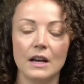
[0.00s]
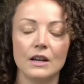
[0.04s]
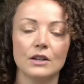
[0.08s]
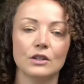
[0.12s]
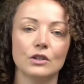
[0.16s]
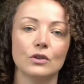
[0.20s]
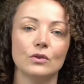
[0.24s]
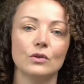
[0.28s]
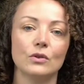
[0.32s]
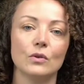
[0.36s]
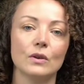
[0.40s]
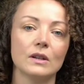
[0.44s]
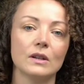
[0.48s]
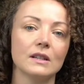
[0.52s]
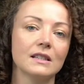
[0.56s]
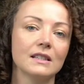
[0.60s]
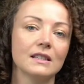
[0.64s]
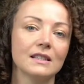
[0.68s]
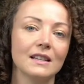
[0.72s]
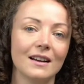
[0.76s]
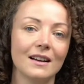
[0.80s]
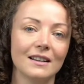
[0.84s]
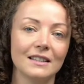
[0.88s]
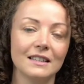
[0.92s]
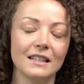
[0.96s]
So you can
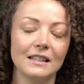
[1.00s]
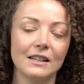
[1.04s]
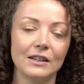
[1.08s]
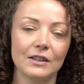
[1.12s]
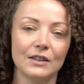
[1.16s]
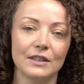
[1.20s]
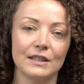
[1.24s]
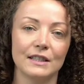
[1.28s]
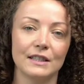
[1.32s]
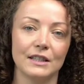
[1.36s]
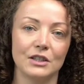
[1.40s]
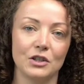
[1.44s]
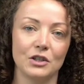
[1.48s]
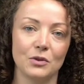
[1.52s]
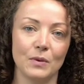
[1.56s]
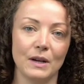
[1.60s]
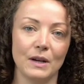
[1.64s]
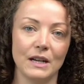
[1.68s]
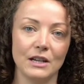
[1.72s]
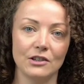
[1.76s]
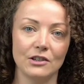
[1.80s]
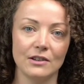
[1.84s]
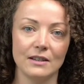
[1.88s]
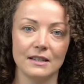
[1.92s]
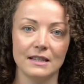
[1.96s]
start to look at
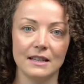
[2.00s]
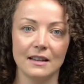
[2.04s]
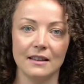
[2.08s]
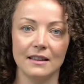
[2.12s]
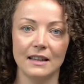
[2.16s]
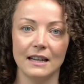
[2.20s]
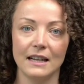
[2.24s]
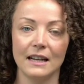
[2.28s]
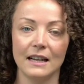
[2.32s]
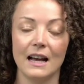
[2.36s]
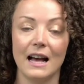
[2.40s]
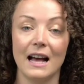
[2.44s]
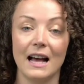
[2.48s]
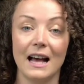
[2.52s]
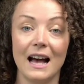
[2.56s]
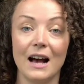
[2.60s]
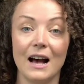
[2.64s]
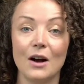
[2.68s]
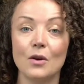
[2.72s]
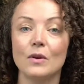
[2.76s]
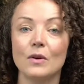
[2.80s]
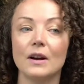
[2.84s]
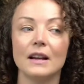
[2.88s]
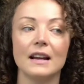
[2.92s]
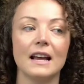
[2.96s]
situations and think,
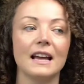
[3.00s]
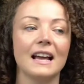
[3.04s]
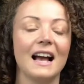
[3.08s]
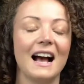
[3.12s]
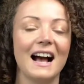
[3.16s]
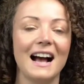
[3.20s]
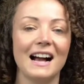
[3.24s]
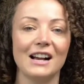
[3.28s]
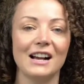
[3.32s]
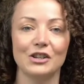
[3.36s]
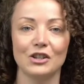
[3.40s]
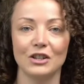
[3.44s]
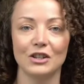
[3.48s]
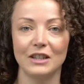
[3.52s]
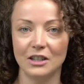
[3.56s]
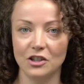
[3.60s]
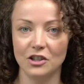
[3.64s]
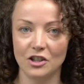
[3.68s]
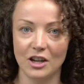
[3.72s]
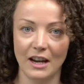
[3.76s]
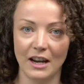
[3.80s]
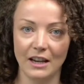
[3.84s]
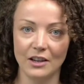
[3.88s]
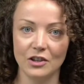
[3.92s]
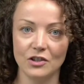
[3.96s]
how can I actually
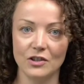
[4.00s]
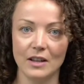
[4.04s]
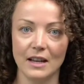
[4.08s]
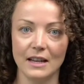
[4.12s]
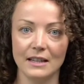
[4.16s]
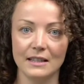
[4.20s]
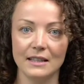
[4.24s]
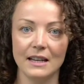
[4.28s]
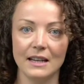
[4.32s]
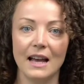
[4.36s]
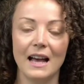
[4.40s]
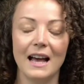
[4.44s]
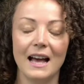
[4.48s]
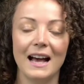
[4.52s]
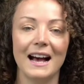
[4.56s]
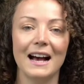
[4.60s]
change this?